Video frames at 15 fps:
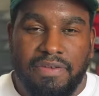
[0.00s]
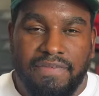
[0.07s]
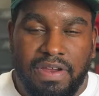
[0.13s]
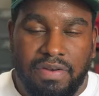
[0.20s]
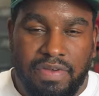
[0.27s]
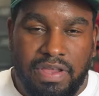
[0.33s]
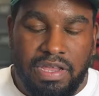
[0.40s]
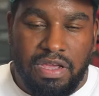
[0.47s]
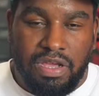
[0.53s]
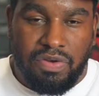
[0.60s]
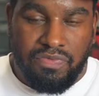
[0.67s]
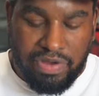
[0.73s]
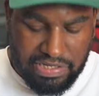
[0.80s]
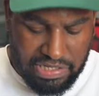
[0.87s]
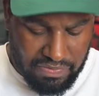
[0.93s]
a very uh,
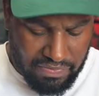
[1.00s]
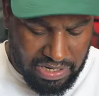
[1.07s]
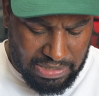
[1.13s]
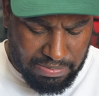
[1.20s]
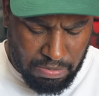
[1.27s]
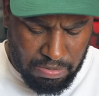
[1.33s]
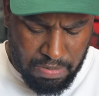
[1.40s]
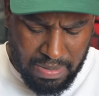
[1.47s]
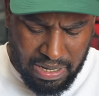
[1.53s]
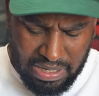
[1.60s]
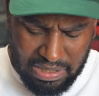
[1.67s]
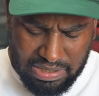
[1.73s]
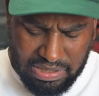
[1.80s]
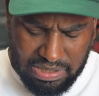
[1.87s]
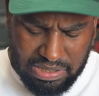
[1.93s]
recent release, probably my
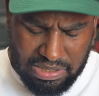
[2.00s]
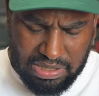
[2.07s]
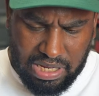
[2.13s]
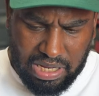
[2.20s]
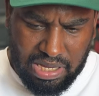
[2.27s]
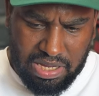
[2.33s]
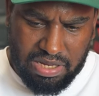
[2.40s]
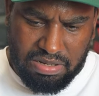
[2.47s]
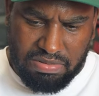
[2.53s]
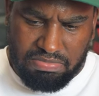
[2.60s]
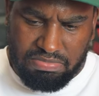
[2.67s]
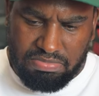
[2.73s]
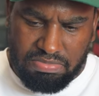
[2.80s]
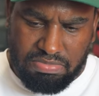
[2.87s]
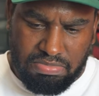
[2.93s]

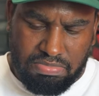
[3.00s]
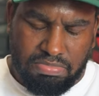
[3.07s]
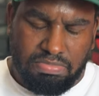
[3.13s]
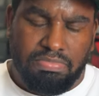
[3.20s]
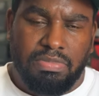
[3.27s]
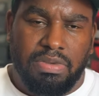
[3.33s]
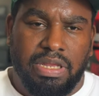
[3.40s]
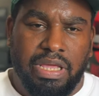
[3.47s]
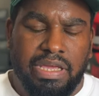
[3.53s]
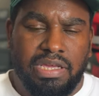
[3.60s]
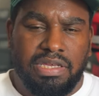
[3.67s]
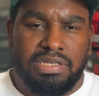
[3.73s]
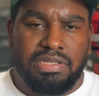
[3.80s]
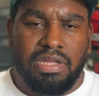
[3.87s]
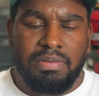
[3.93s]
second
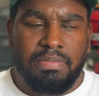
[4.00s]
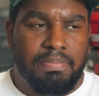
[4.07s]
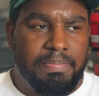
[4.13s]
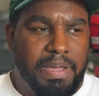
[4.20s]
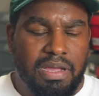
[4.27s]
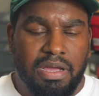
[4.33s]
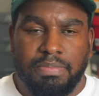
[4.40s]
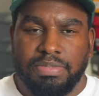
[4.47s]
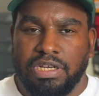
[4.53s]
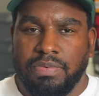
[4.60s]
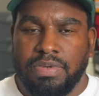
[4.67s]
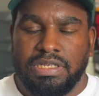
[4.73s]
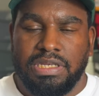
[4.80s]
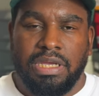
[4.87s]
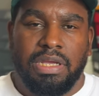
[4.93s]
latest um, pickup, shall
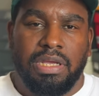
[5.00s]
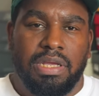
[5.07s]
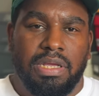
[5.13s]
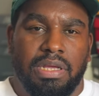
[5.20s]
we say,